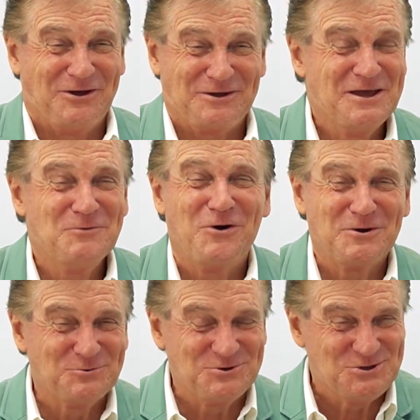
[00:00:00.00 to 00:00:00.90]
like, why
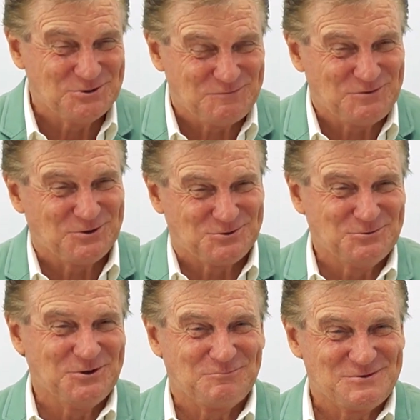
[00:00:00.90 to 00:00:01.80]
wouldn't you? If you got to
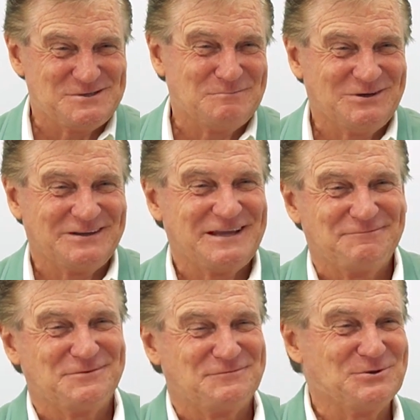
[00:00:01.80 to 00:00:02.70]
work with someone like
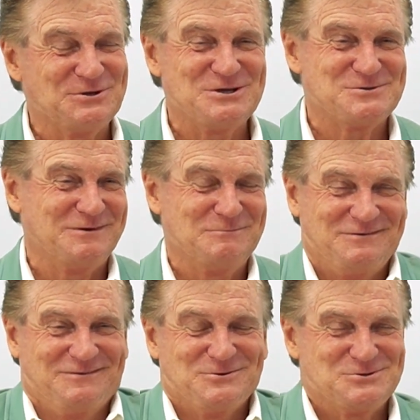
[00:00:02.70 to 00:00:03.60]
that for a few years, I
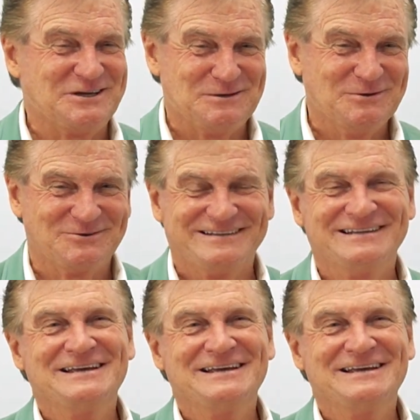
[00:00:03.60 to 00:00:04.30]
mean, of course you're going to milk yeah. it.